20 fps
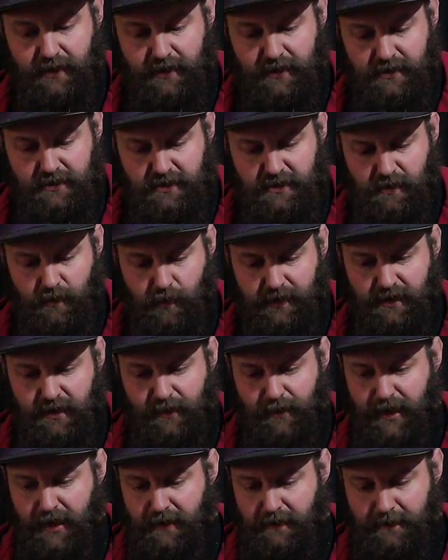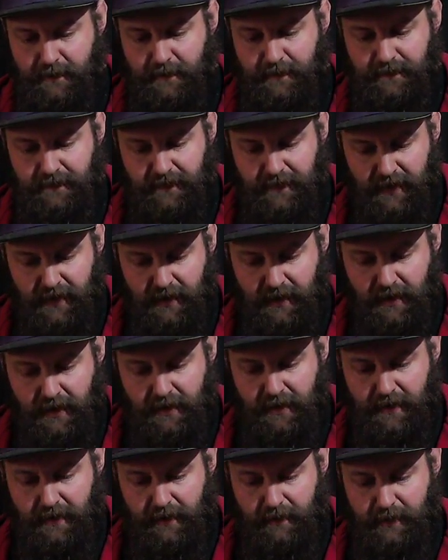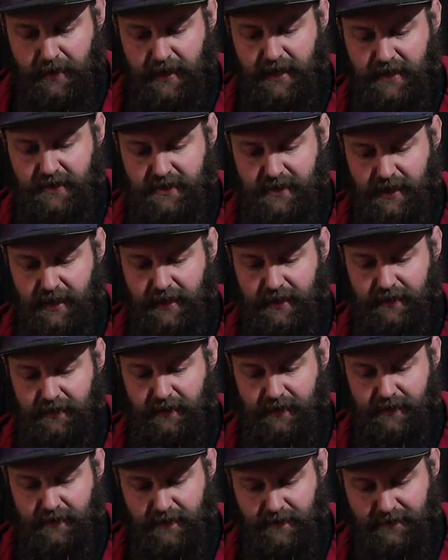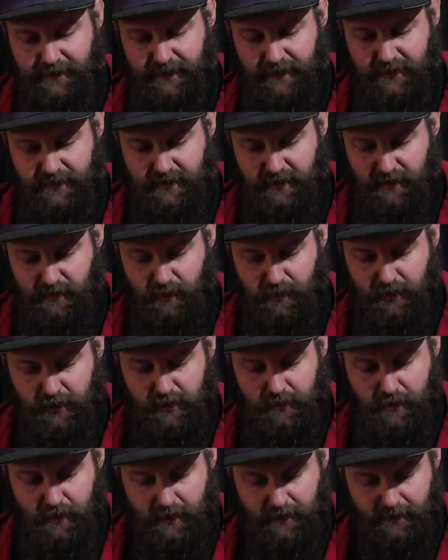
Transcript: said Wonder Man. But he did, says Wasp.